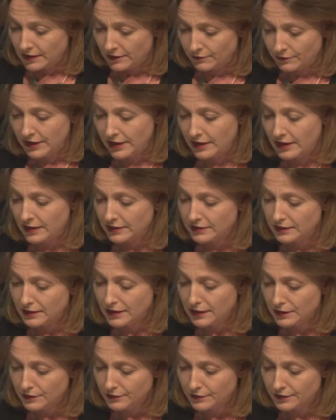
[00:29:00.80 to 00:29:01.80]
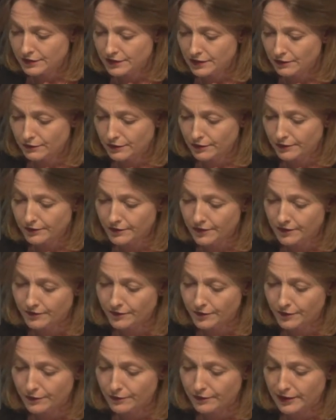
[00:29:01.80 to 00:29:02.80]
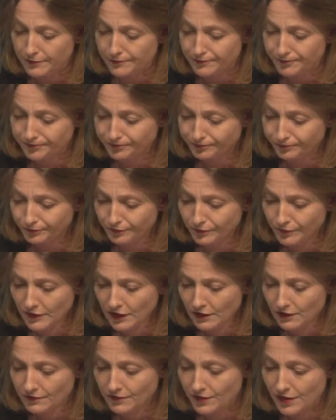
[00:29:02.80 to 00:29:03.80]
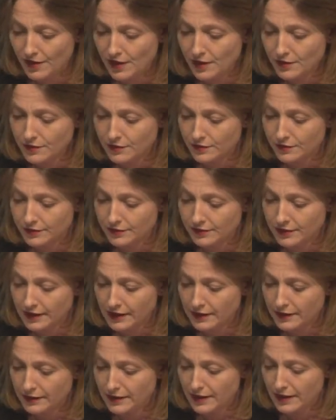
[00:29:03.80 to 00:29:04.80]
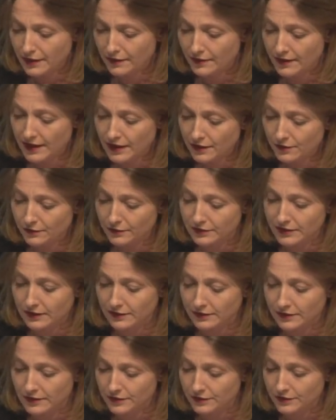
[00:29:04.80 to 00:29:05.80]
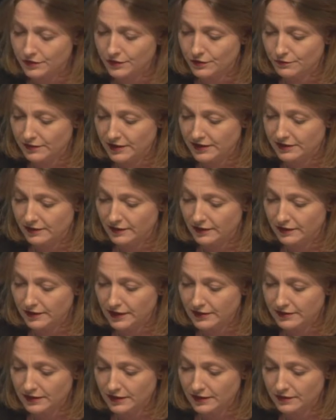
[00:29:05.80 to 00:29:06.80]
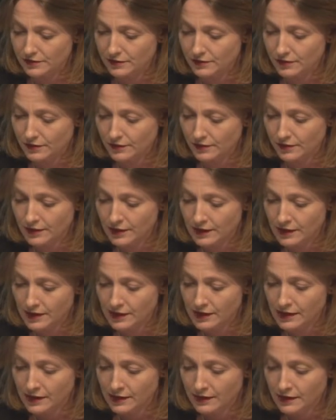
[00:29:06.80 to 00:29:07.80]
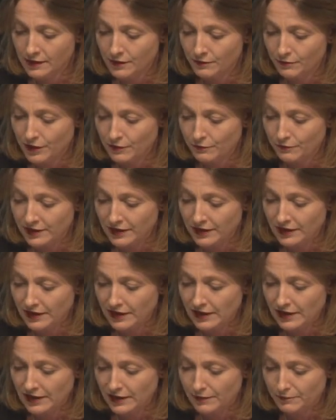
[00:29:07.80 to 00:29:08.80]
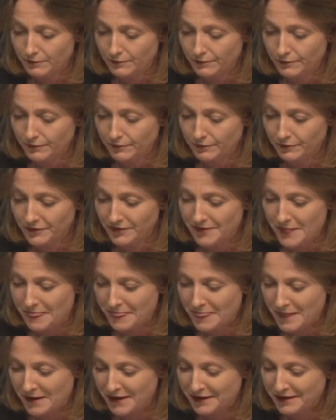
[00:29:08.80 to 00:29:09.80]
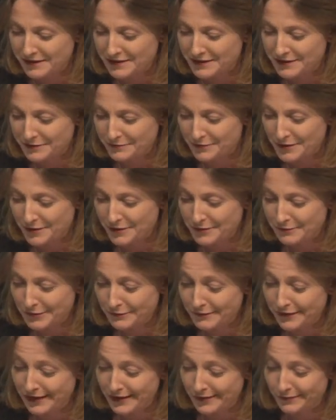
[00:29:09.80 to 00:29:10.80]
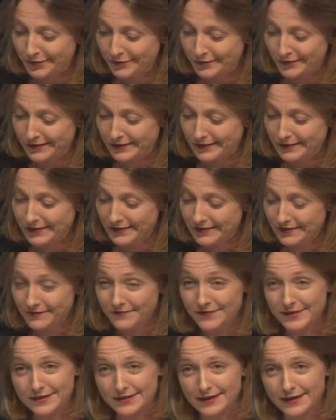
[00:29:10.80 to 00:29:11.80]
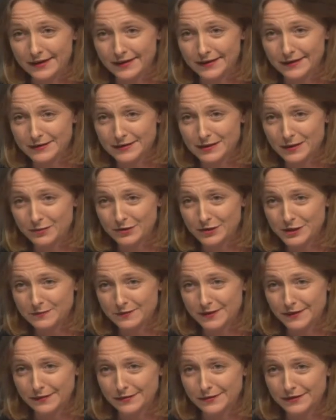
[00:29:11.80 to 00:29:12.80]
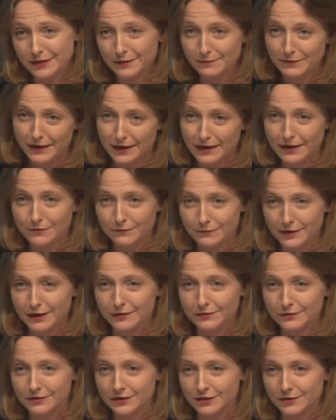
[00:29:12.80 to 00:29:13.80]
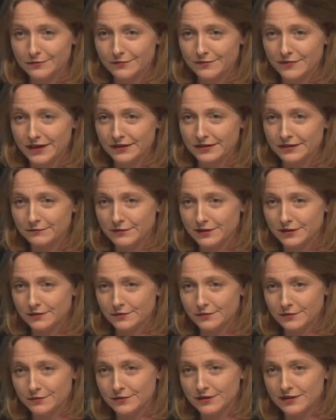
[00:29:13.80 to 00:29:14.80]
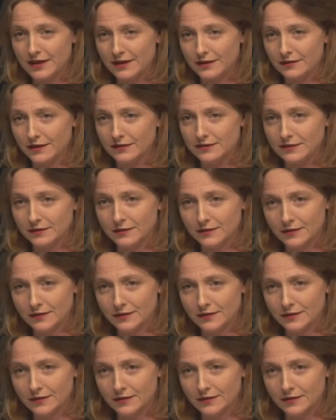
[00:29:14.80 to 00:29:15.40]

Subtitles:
we head out to Nunda and so on for those. Now, they contacted us just recently and they said, "Oh, we'd really like you to welcome a really important visitor to Brisbane who's coming out around Oktoberfest." And we said, "Who is that?" And they said,